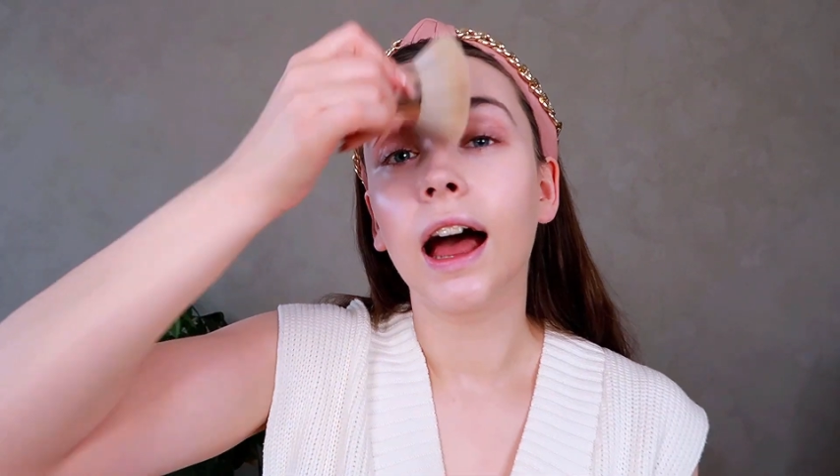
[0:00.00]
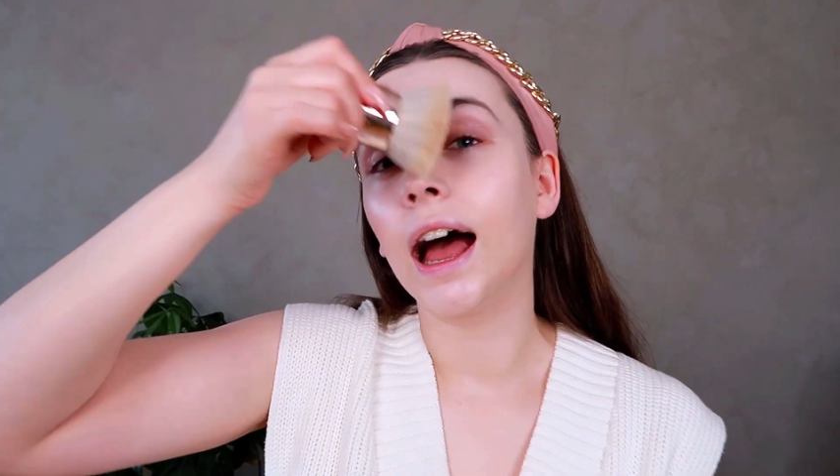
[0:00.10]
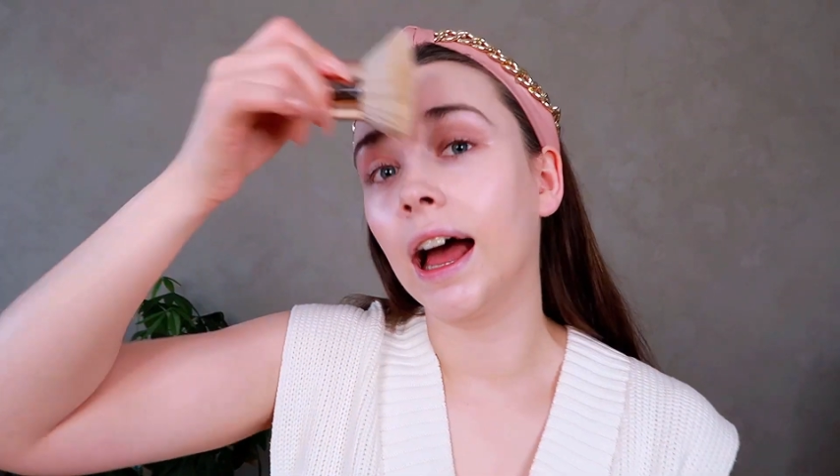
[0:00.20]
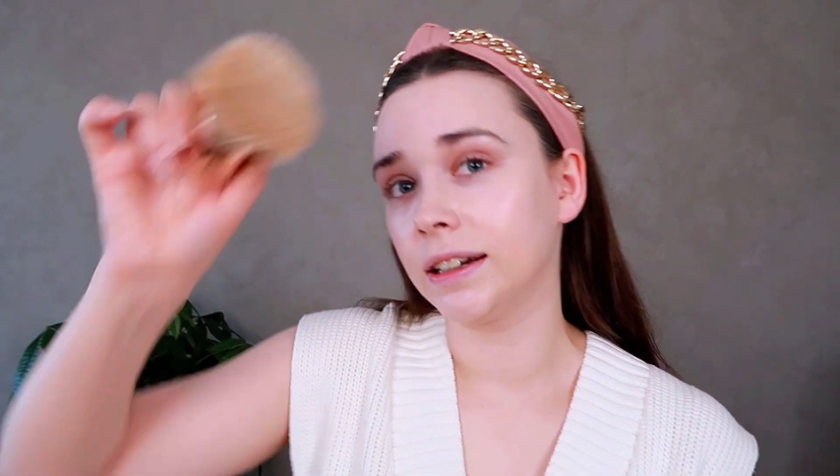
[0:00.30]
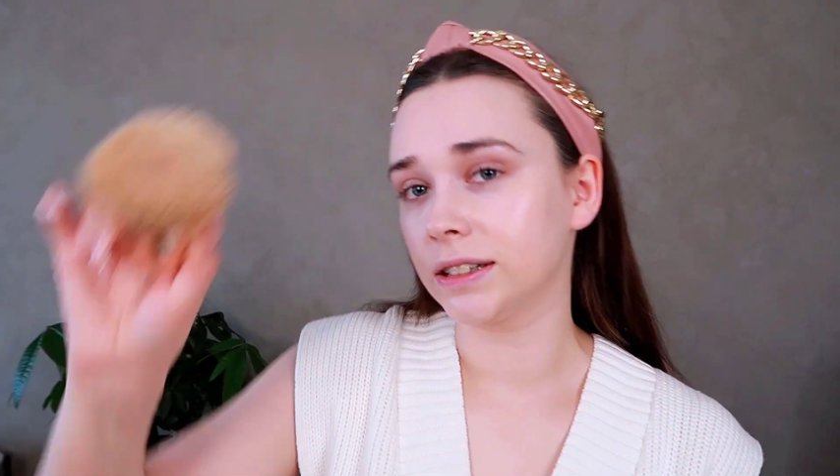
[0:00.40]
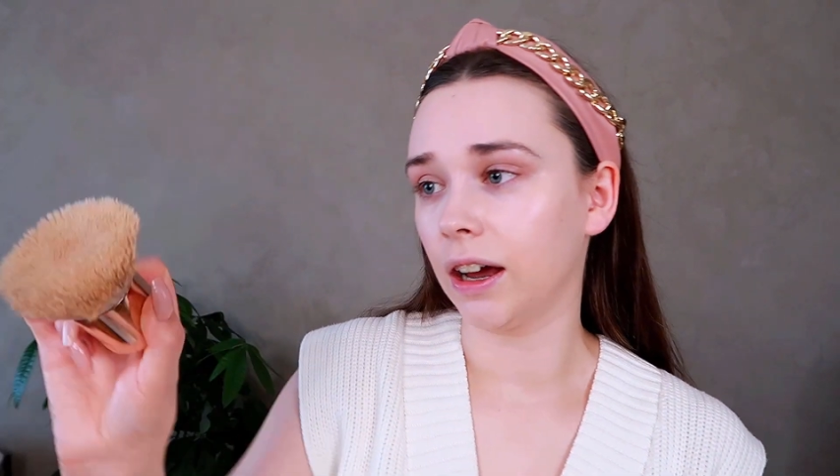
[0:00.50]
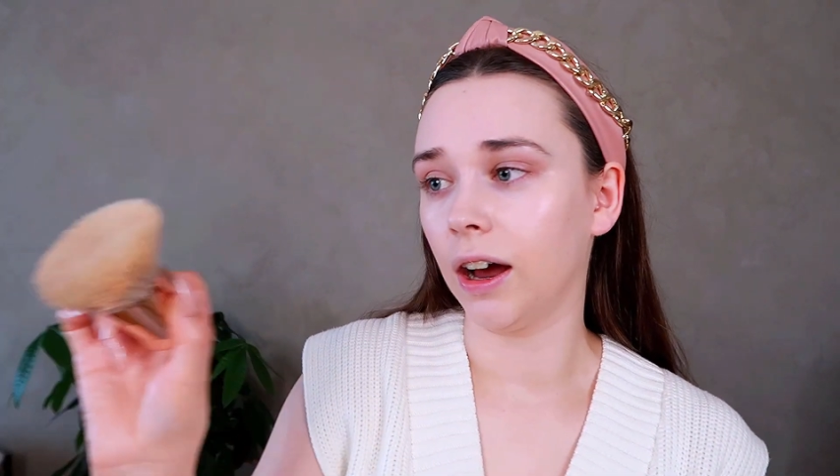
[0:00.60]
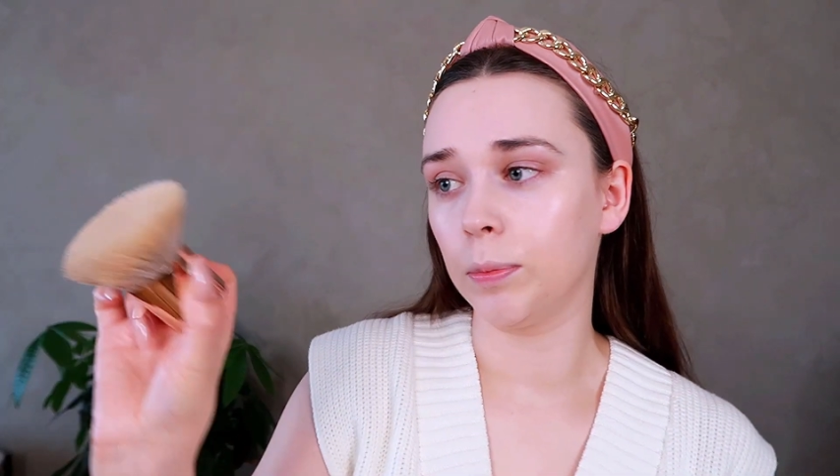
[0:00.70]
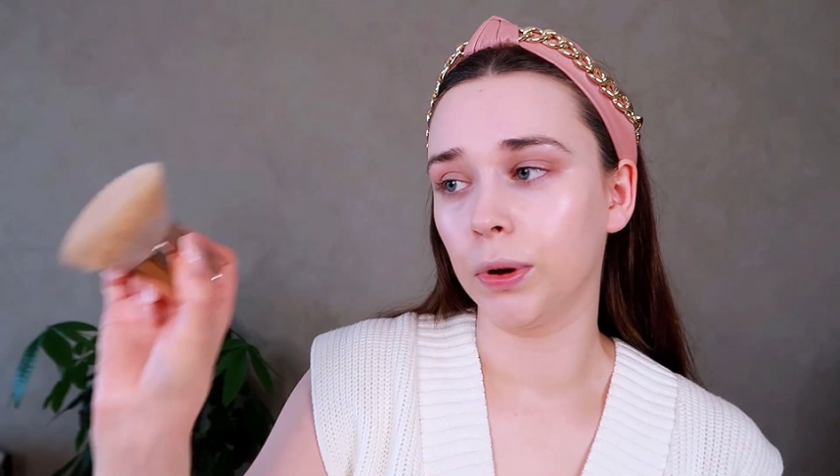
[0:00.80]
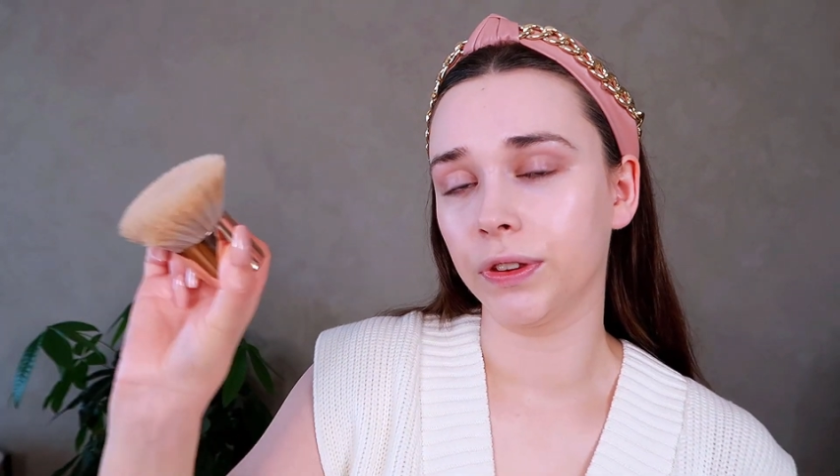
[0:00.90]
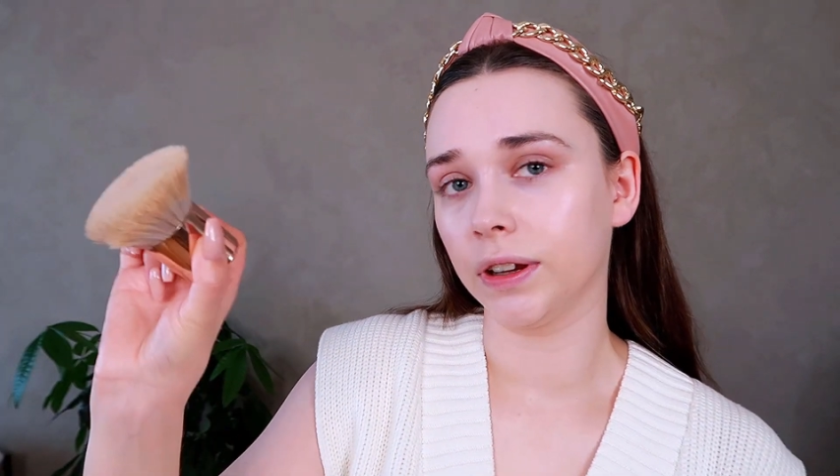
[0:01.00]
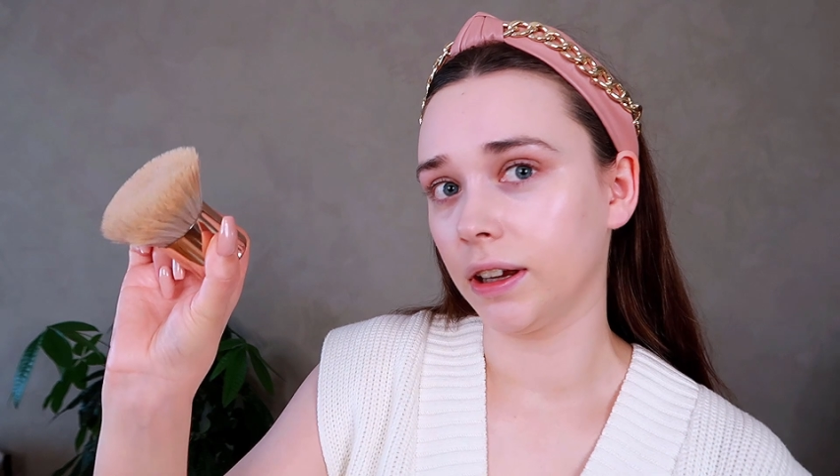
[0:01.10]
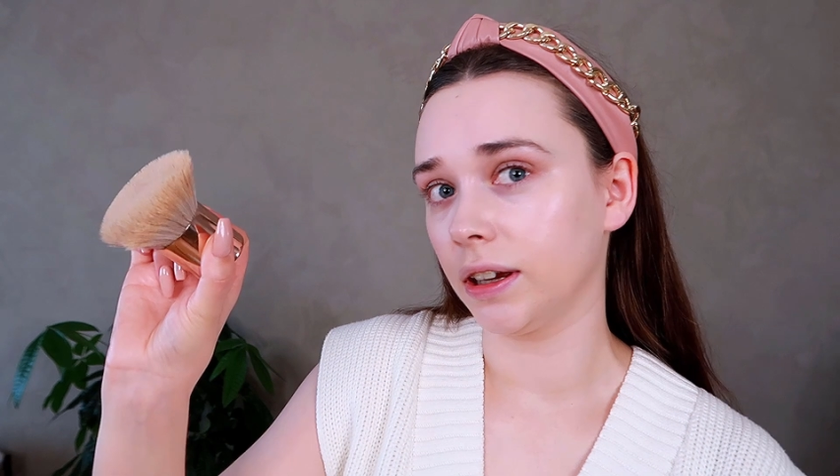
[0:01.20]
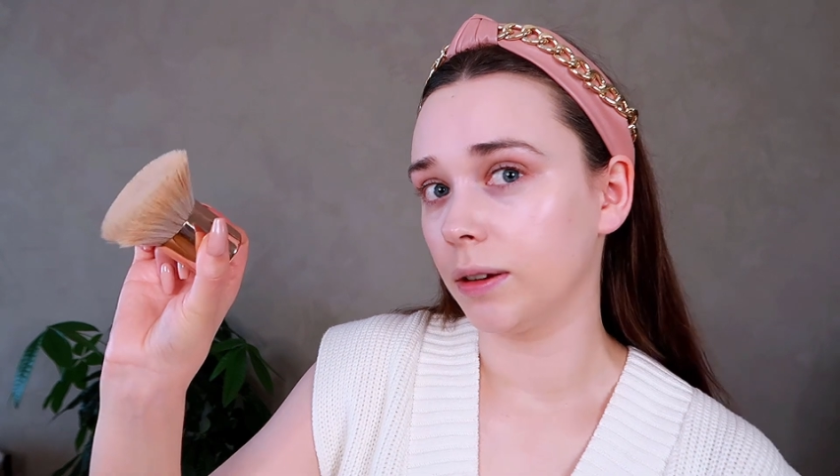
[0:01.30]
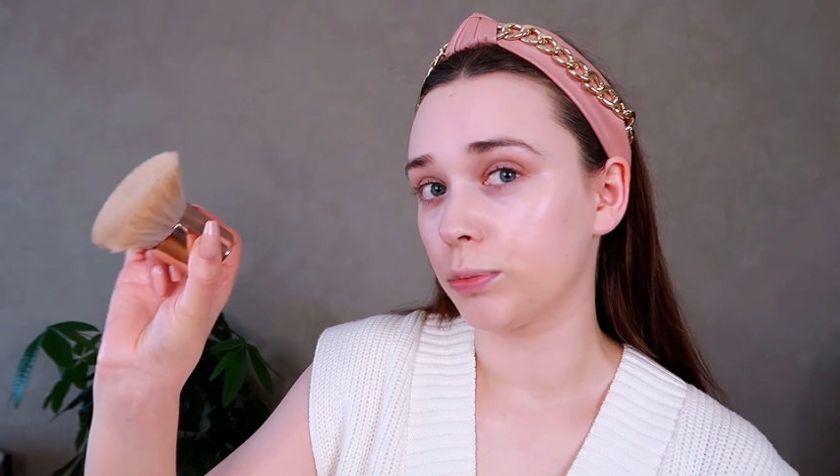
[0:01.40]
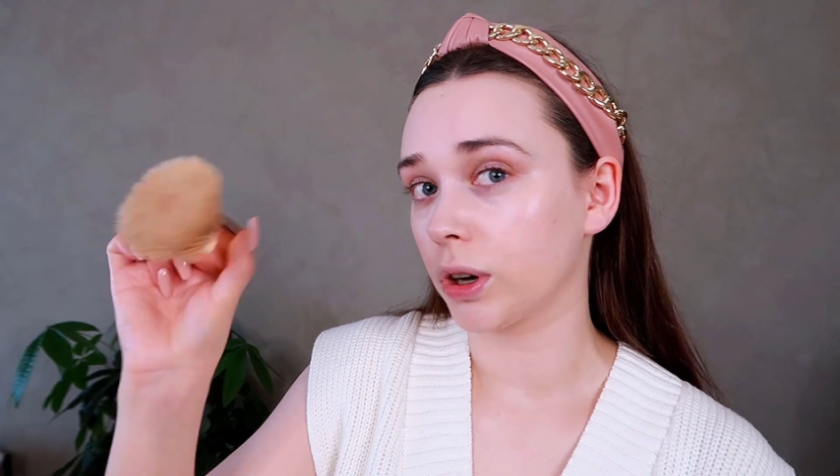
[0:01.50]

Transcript: and I put the